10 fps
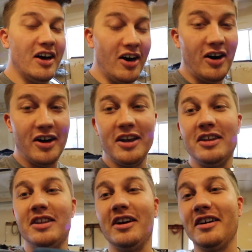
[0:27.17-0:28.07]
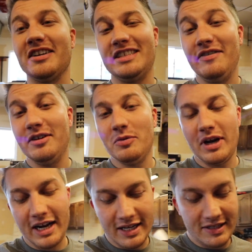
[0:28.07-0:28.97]
on the RX-7
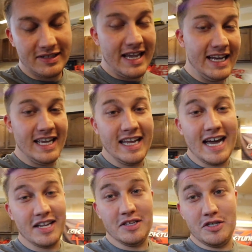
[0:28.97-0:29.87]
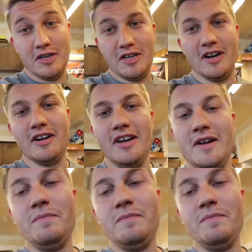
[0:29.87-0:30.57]
when I got this 8.8 out of the junkyard.